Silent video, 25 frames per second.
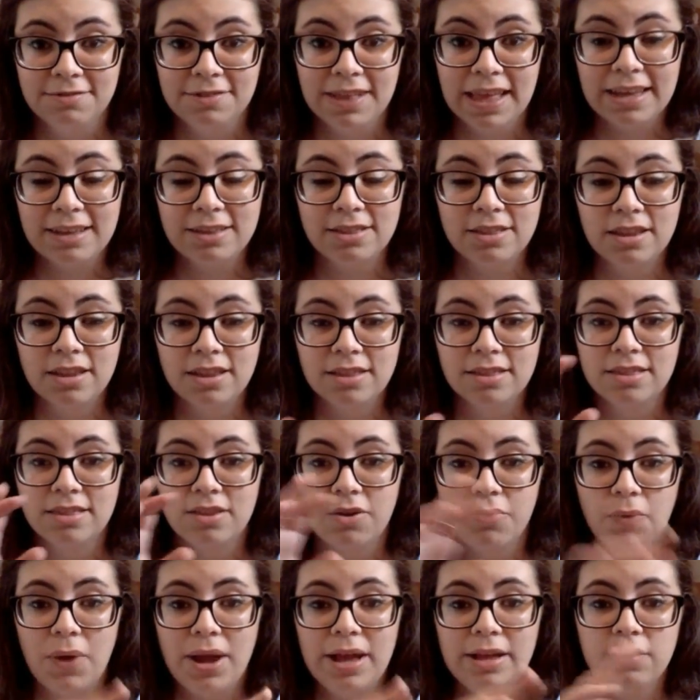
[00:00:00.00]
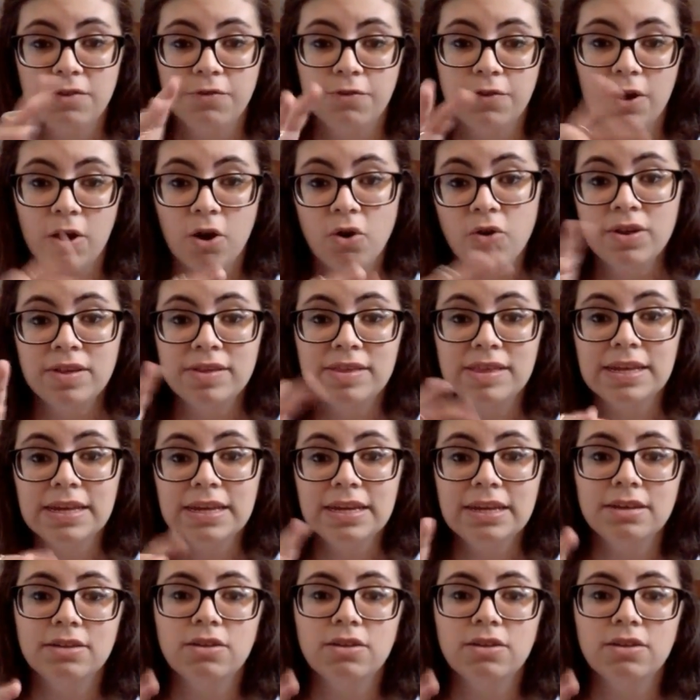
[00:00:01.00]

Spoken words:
Like, the rate of currency,